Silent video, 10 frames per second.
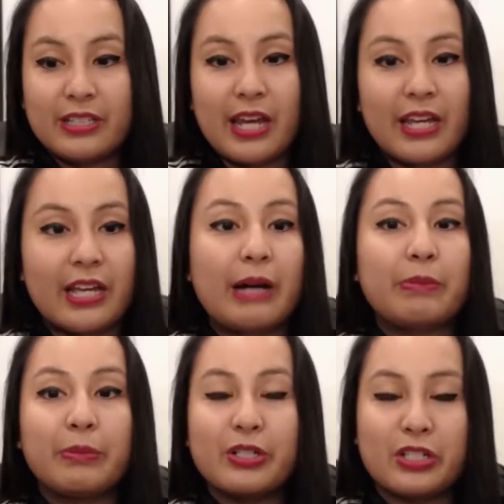taking up
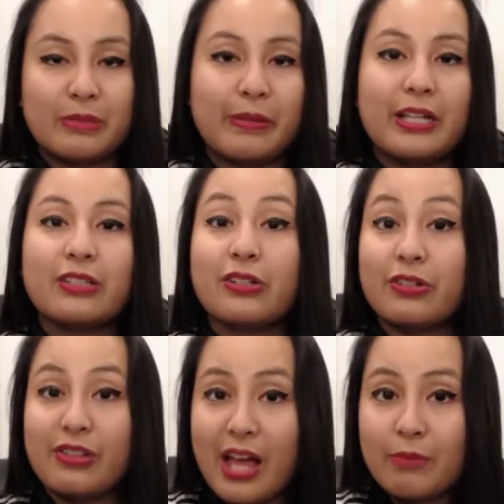a bunch of space on
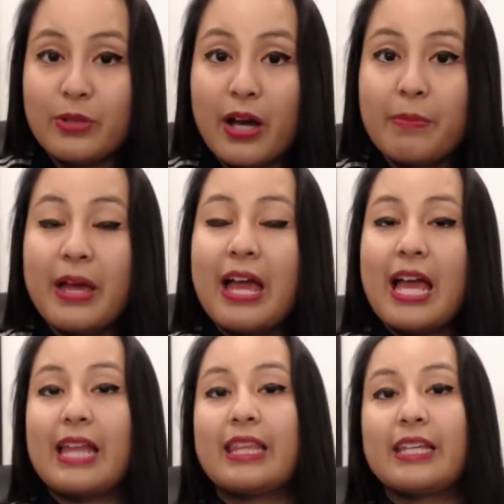your laptop
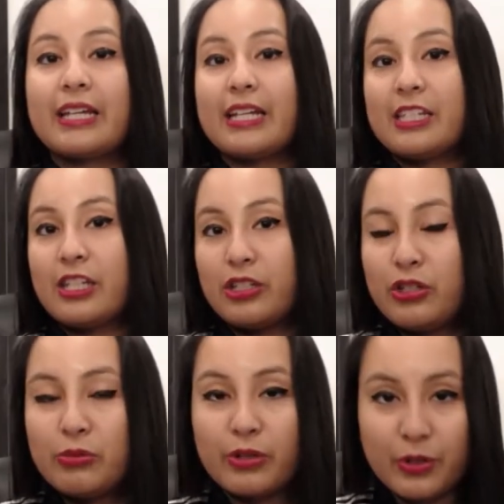and then
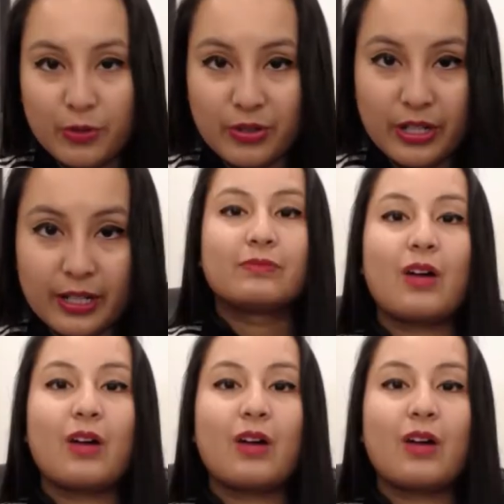continue recording.